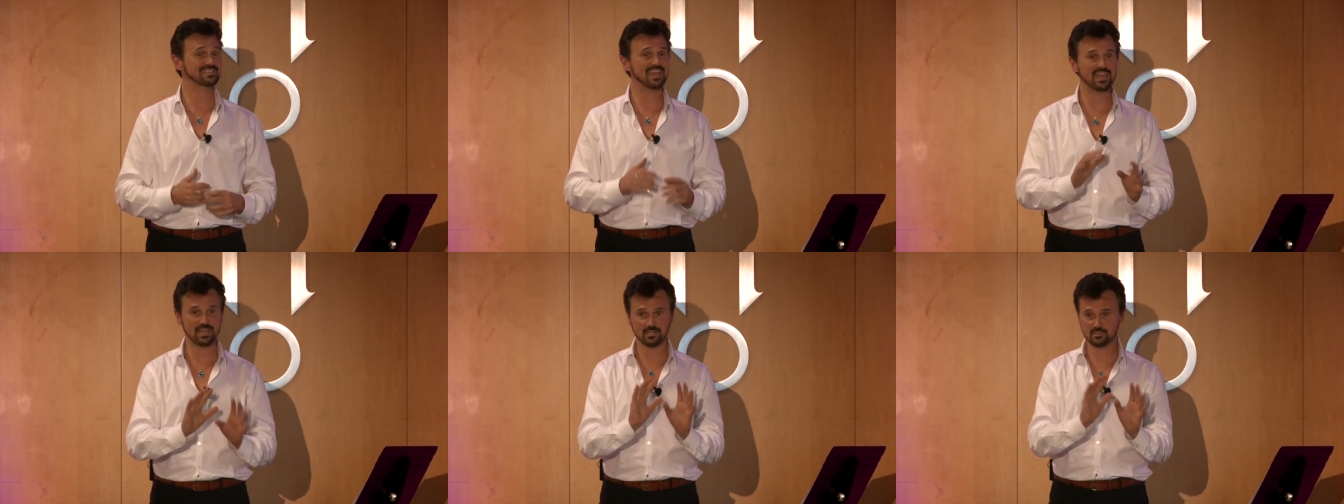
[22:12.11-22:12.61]

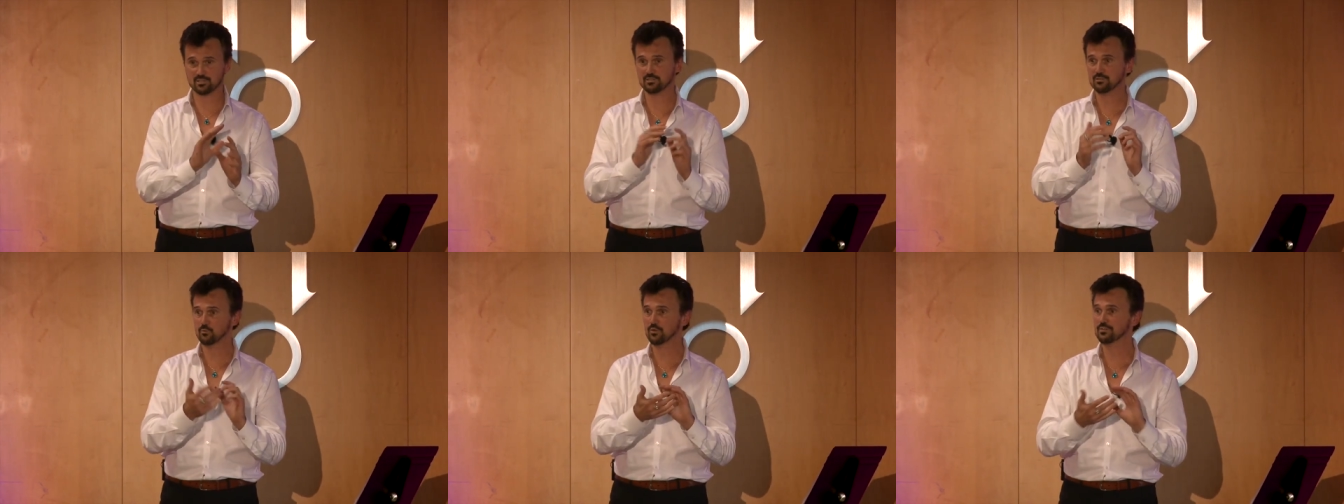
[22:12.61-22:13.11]

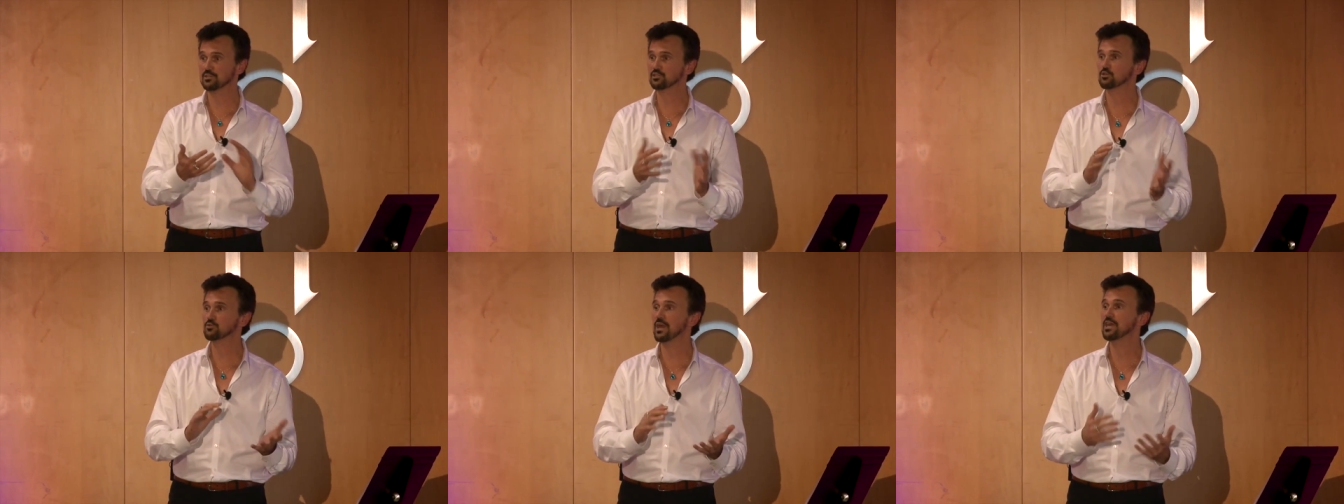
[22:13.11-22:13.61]
Dance with
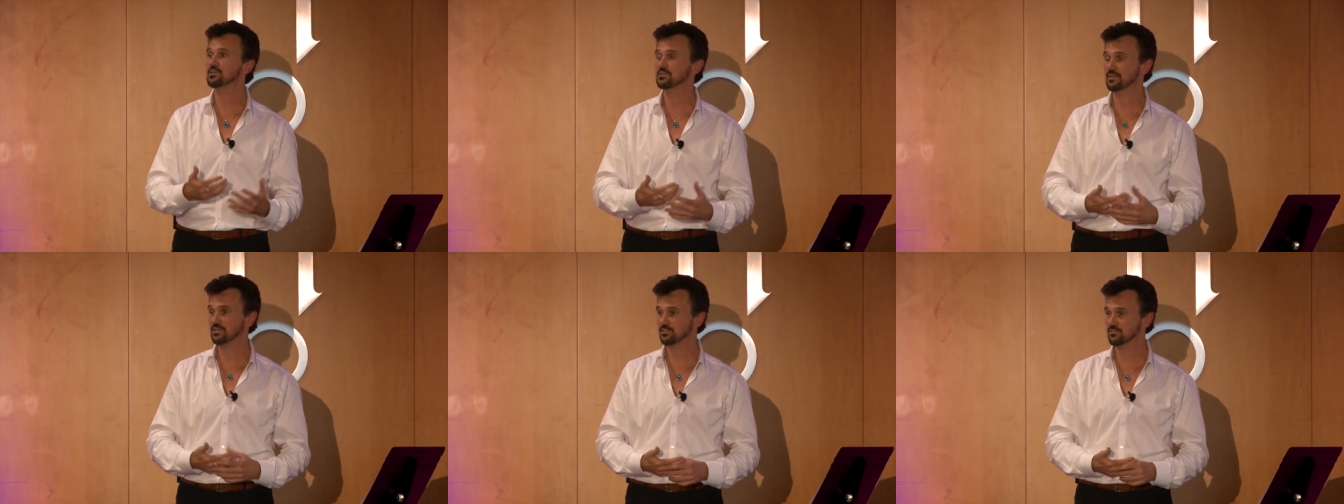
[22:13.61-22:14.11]
this
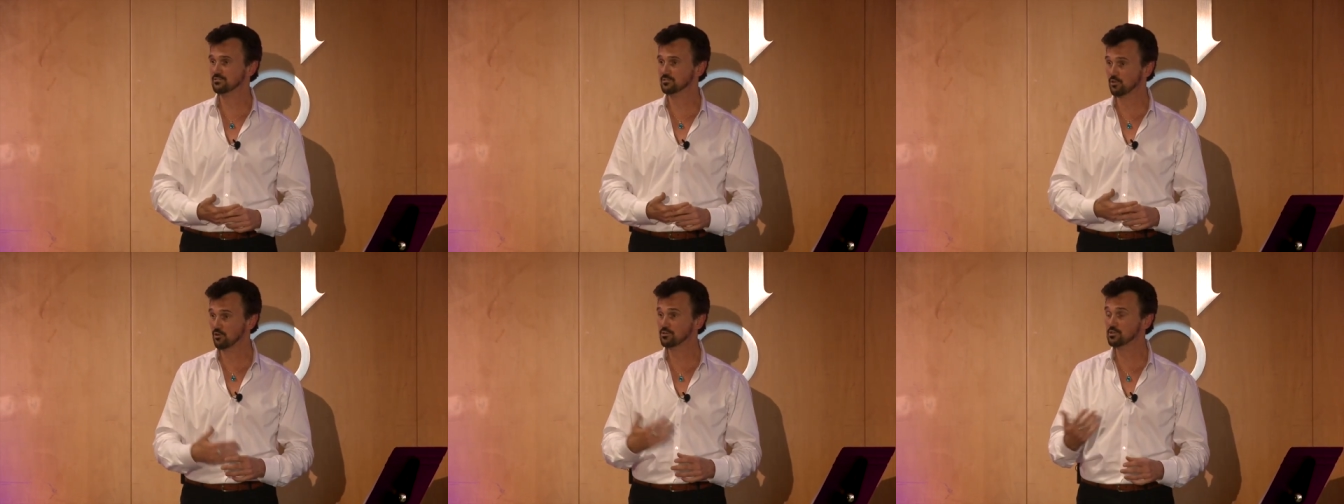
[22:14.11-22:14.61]
creation that's
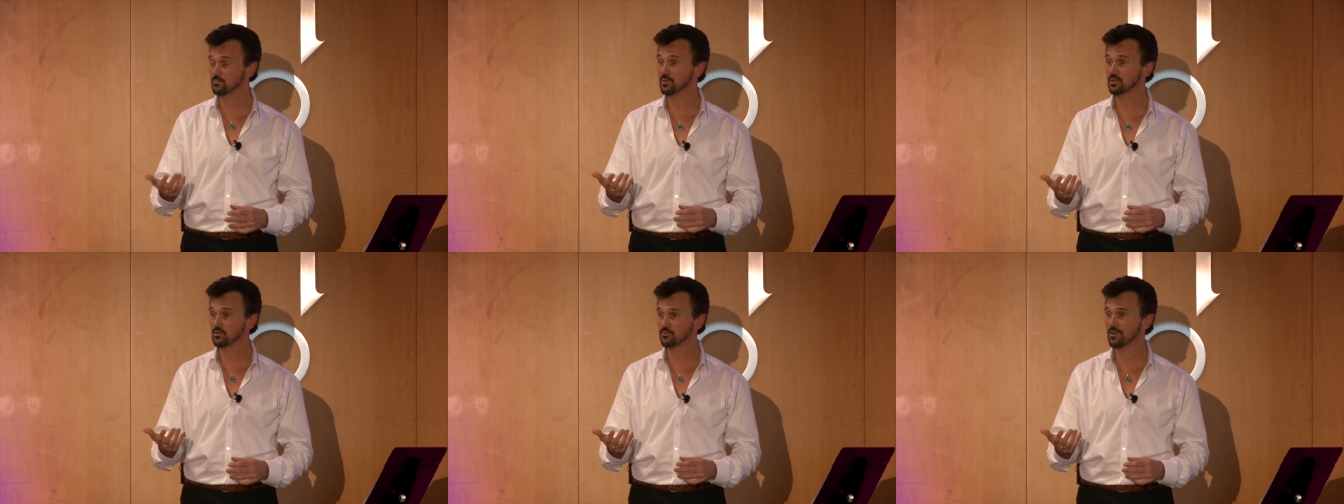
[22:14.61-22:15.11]
starting to
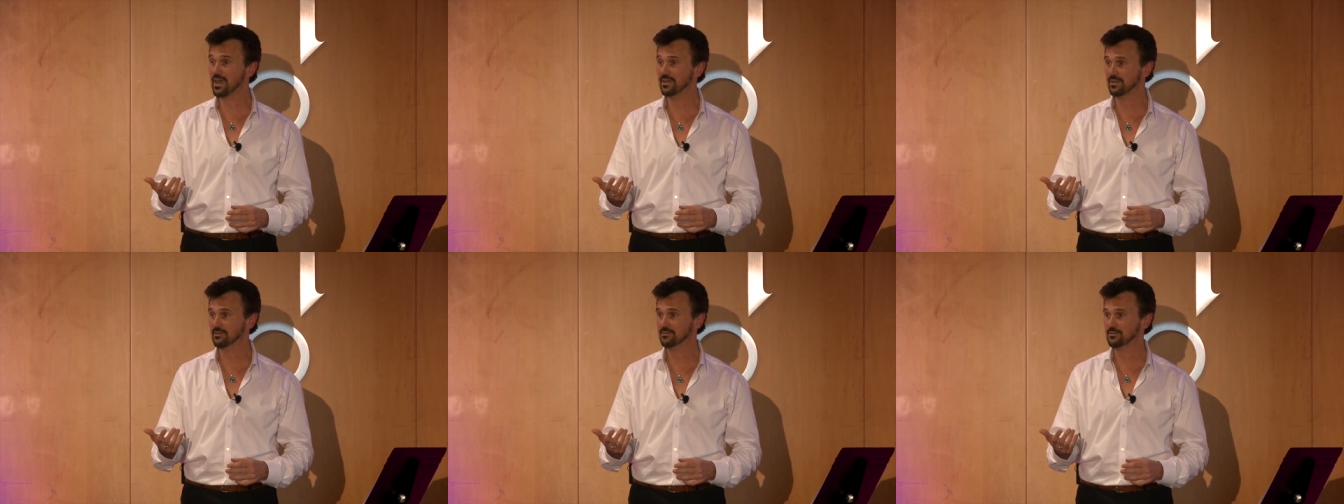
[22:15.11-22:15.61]
be
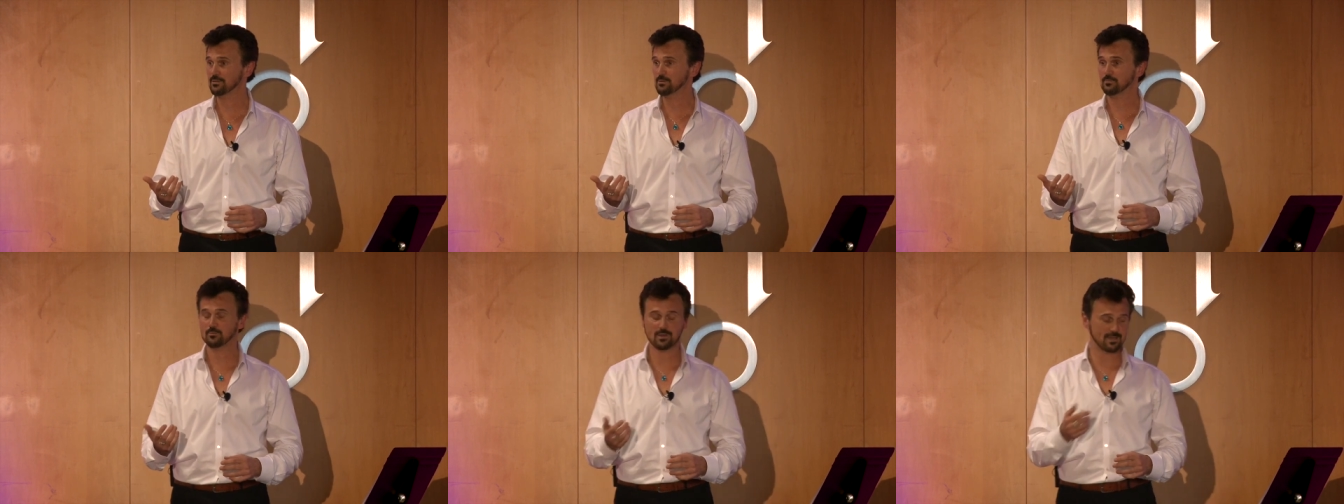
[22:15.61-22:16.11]
created,
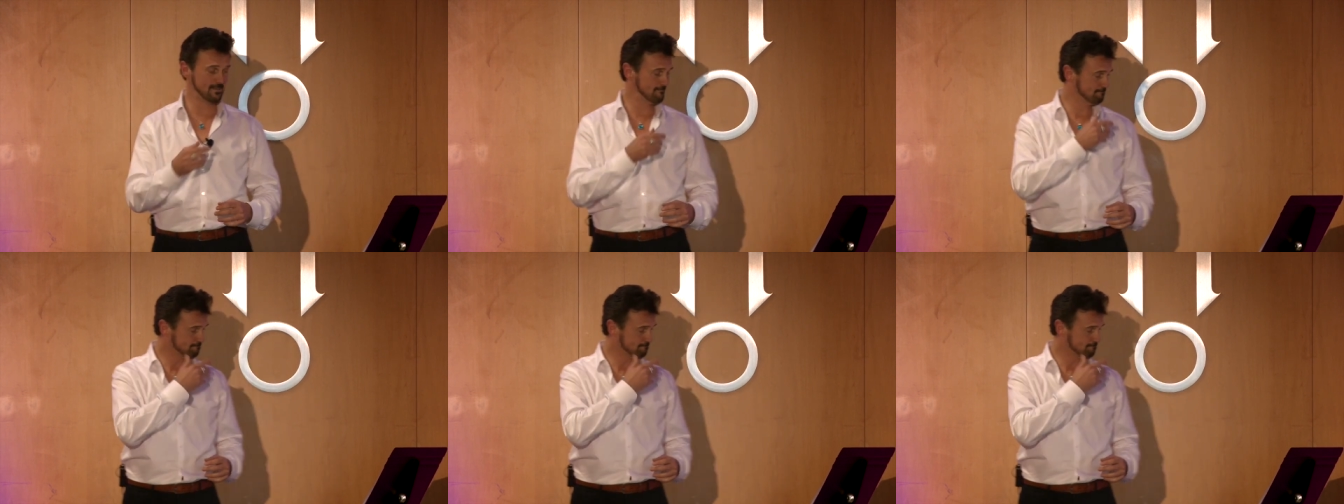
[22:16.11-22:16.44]
right?